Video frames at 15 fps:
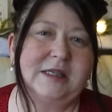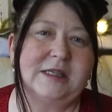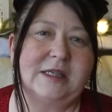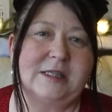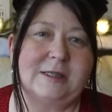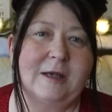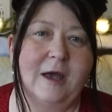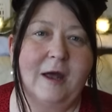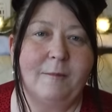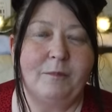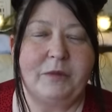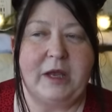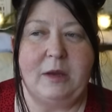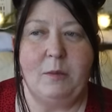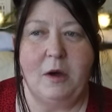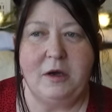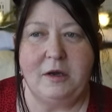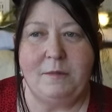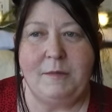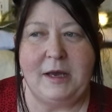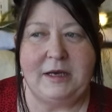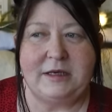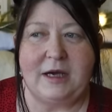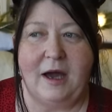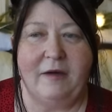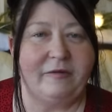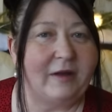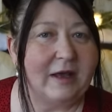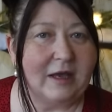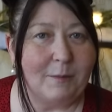says he wanted me to
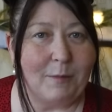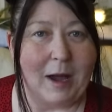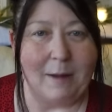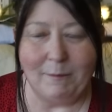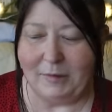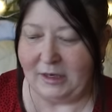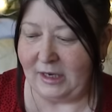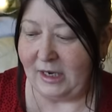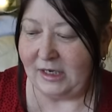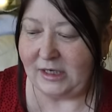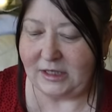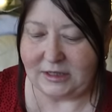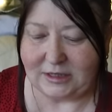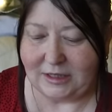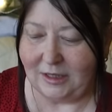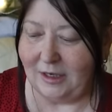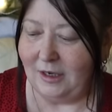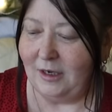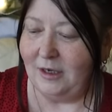have like a pamper night,